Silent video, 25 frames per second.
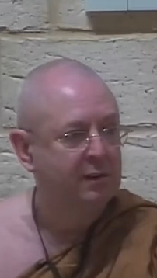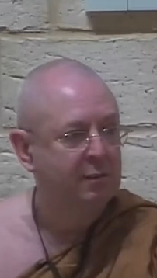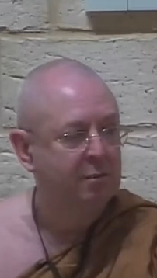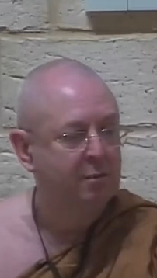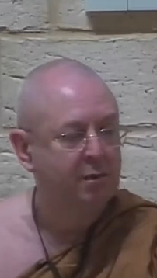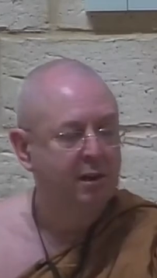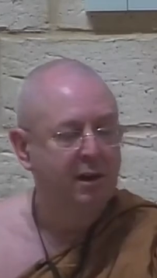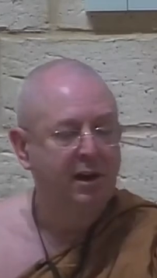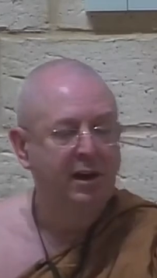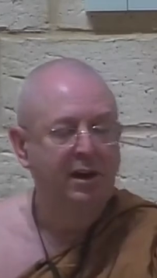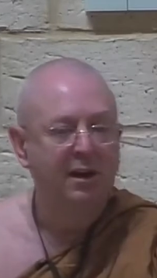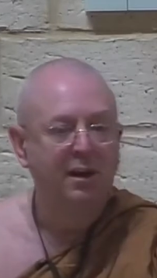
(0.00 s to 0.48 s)

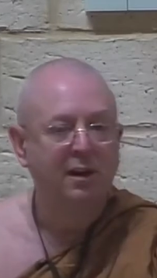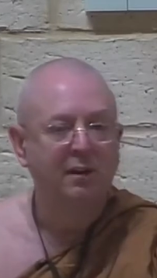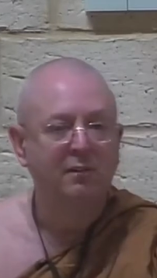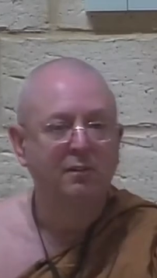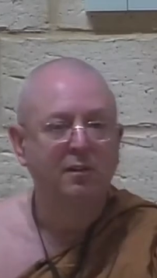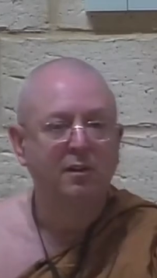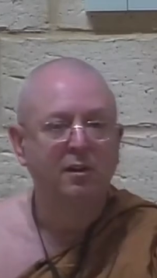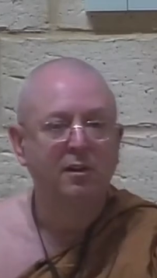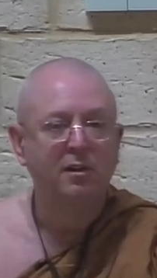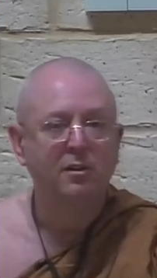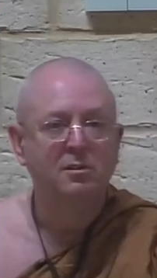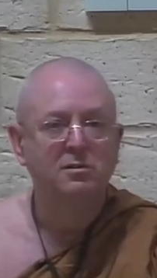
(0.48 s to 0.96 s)
by
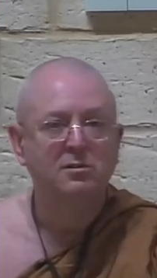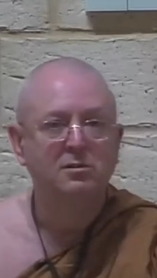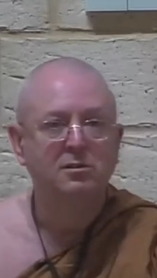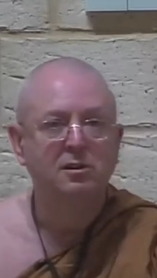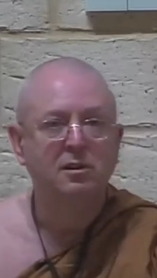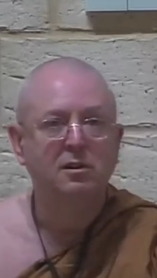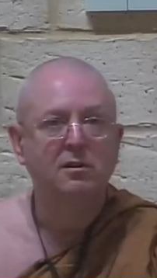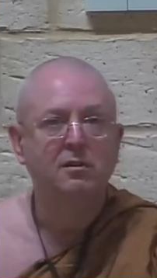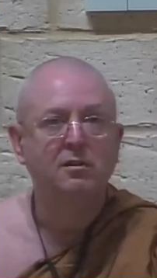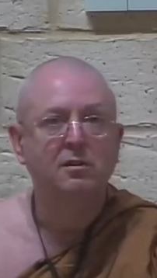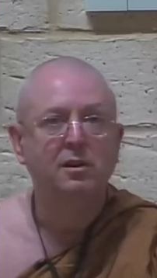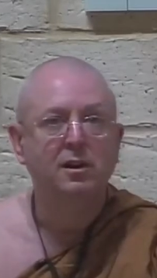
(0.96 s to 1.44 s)
giving
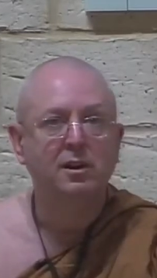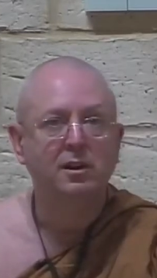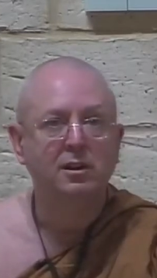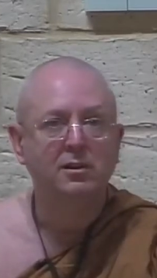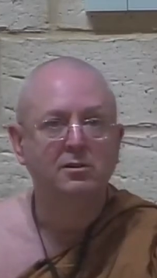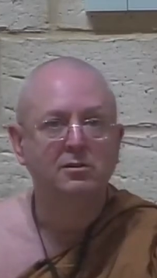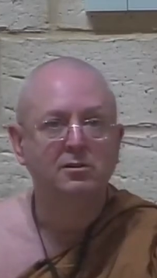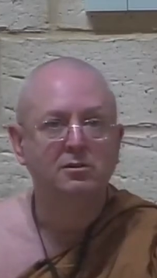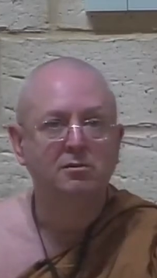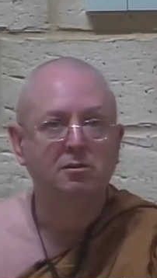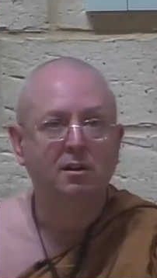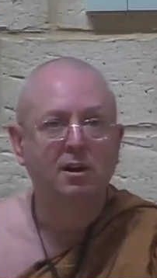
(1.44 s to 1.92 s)
yourself an
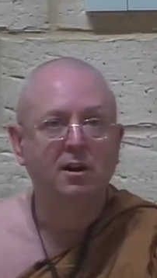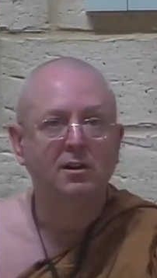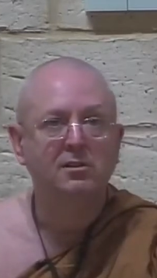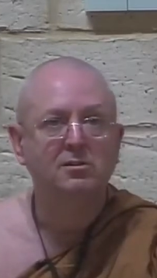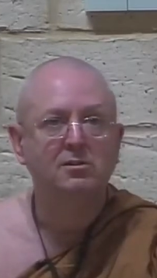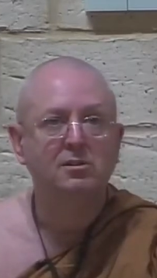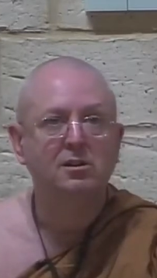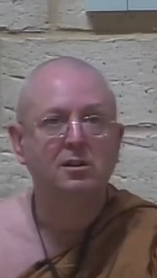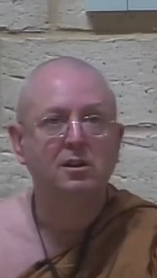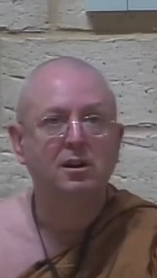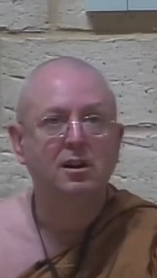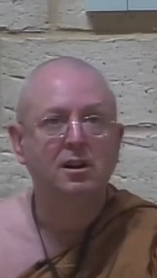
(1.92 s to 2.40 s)

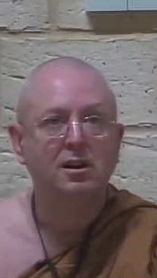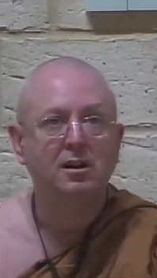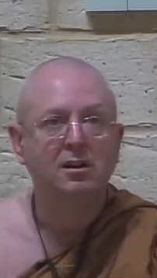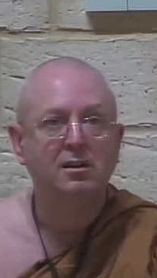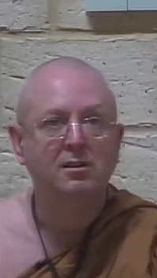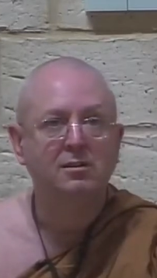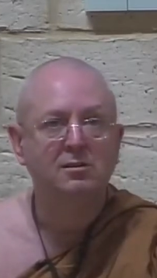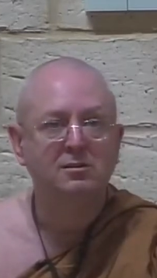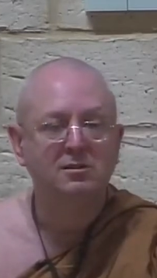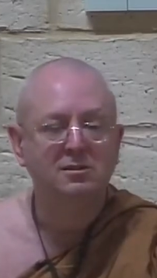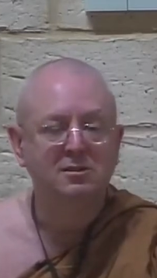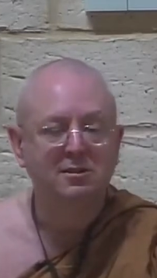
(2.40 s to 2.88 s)
instruction,
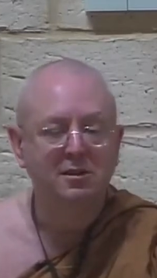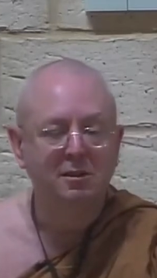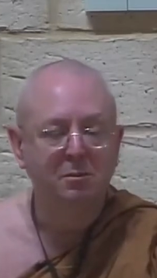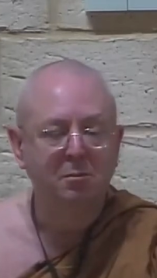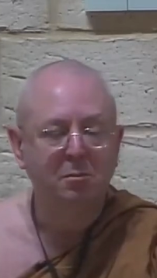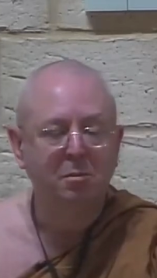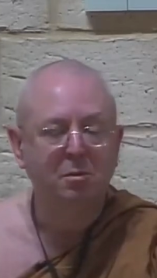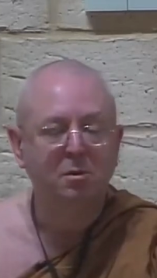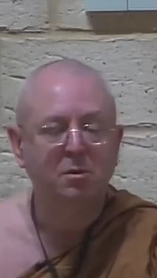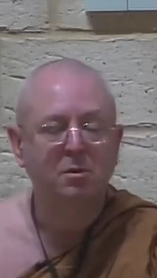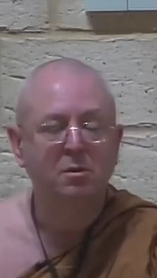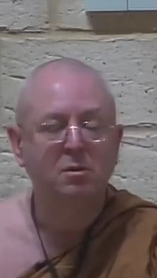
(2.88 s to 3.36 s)

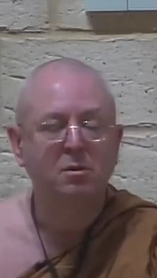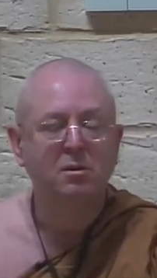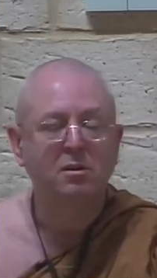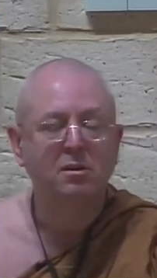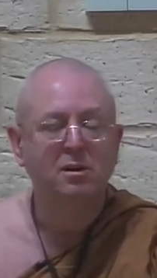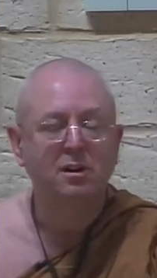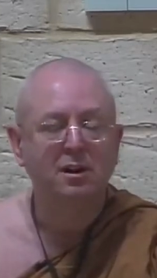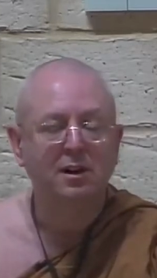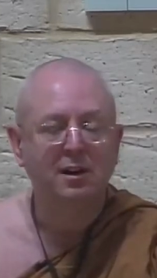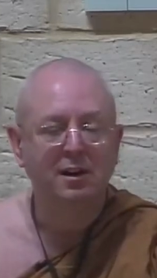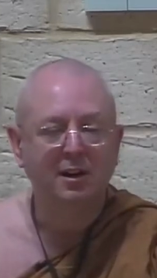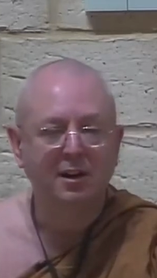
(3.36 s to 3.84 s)
simple,
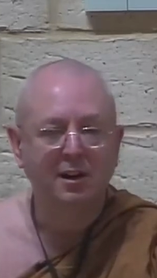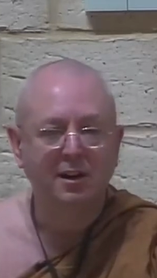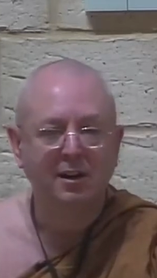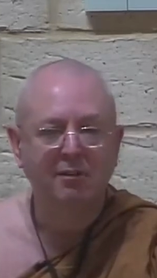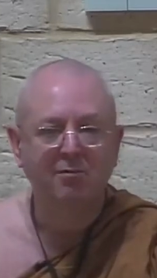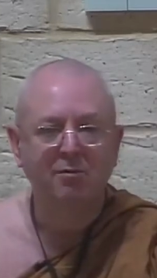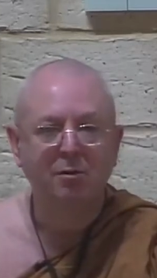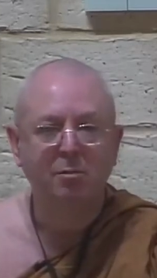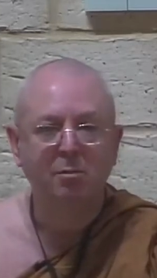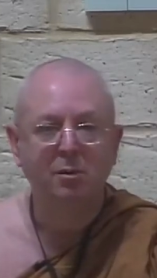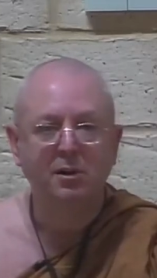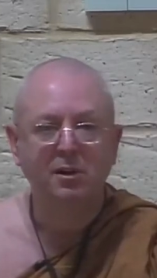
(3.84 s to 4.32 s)
clear,
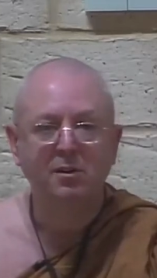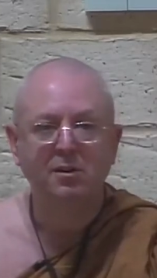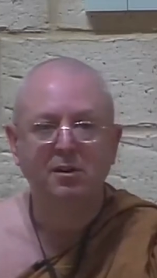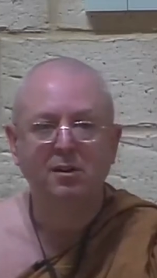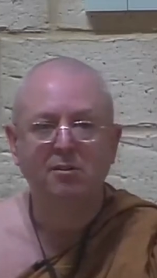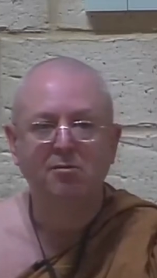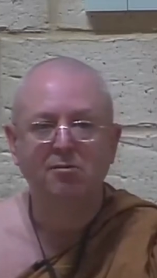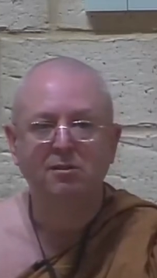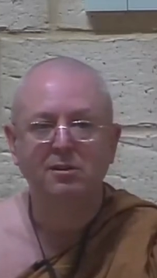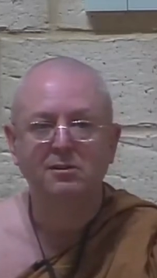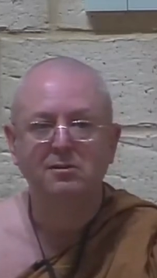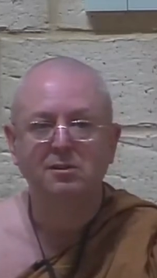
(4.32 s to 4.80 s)
repeated
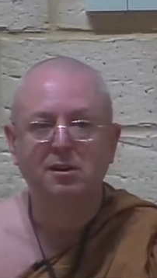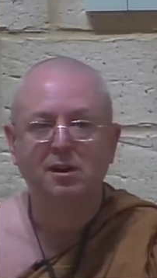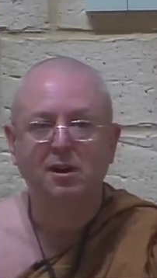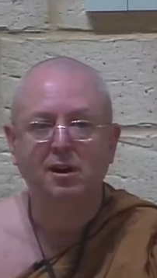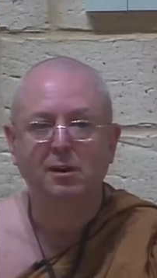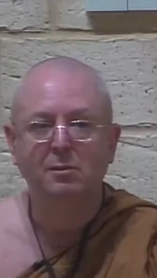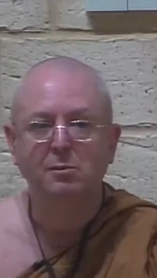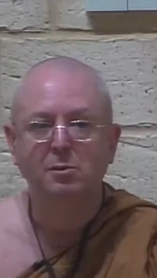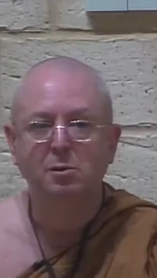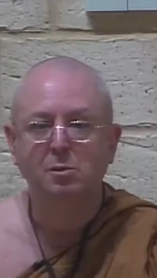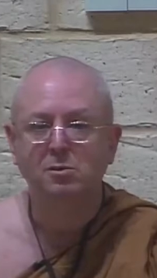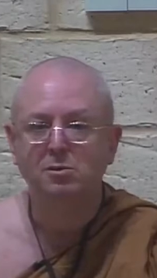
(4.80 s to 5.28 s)
3
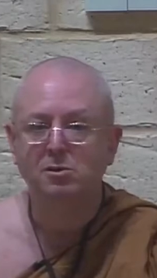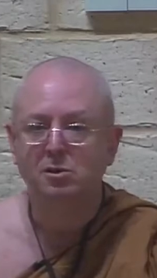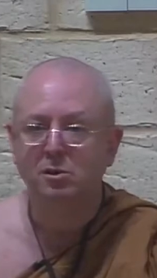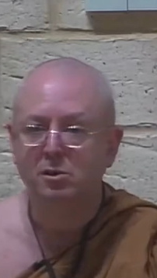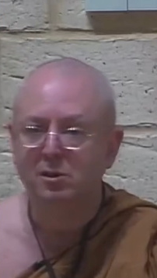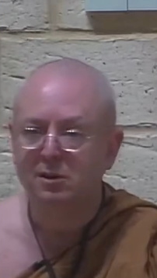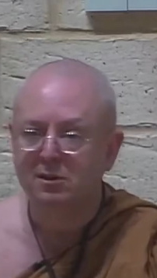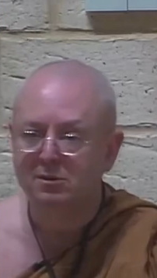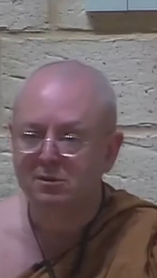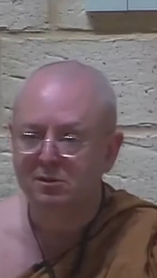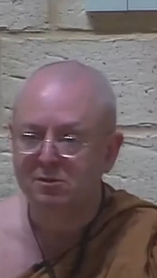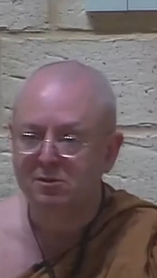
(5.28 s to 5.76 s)
times, which you
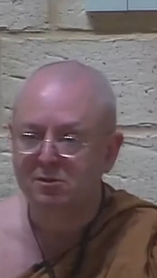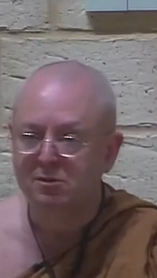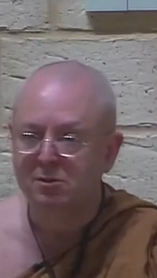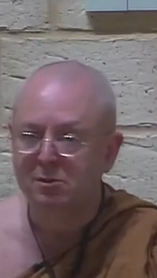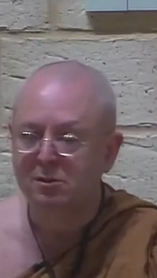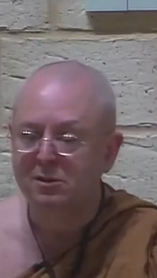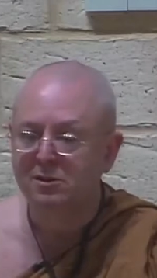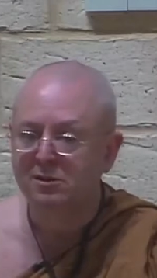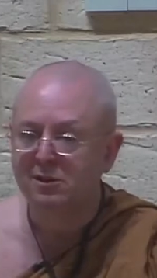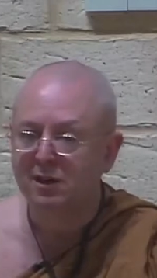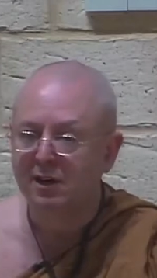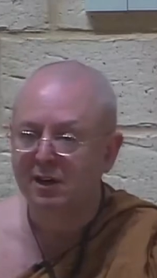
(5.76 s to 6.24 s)
listen to
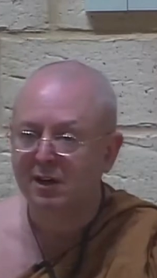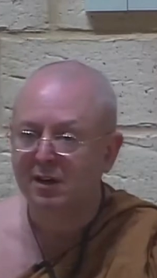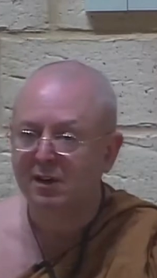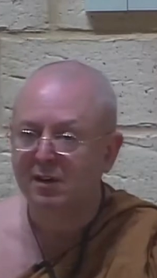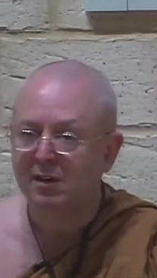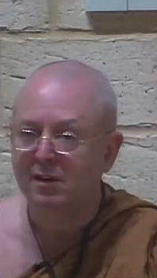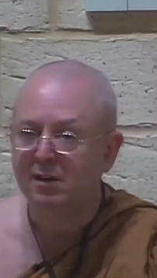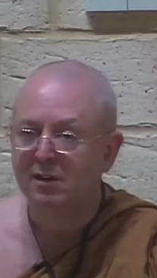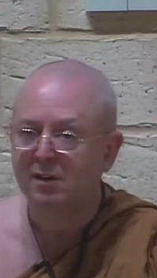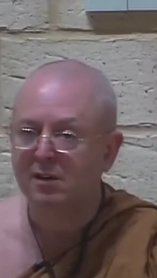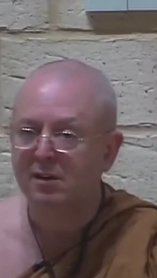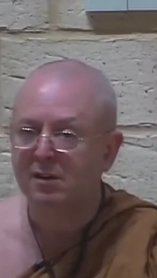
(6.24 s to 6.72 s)
intently,